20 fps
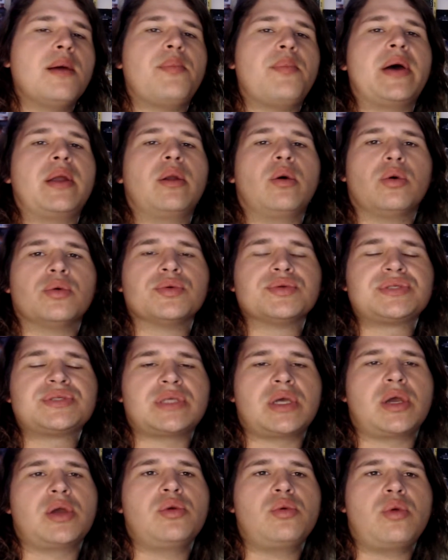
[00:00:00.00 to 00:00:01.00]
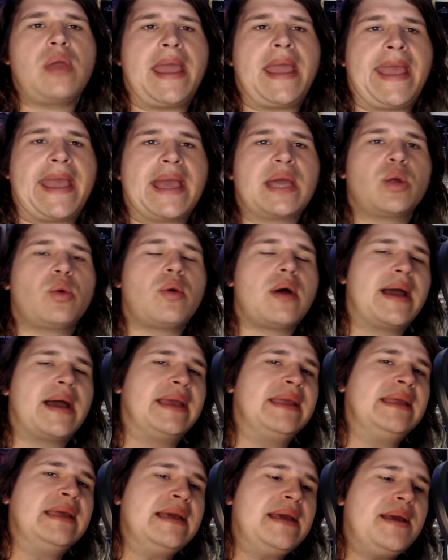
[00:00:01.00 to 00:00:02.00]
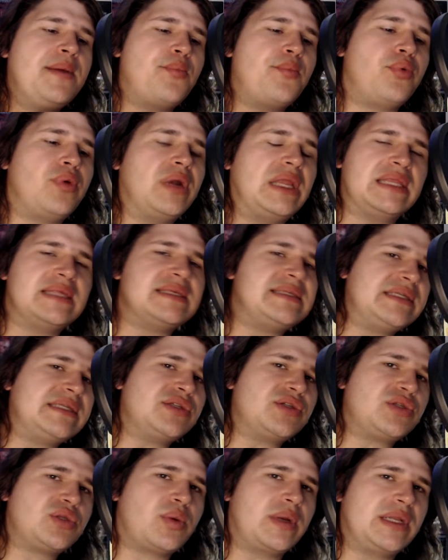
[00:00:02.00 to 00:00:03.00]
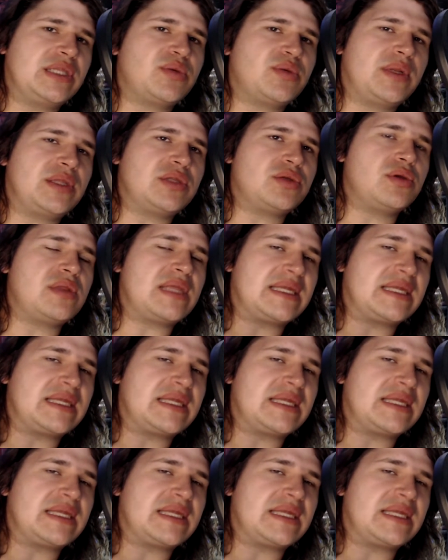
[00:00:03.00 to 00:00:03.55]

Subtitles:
but also how do I bring this into 2022?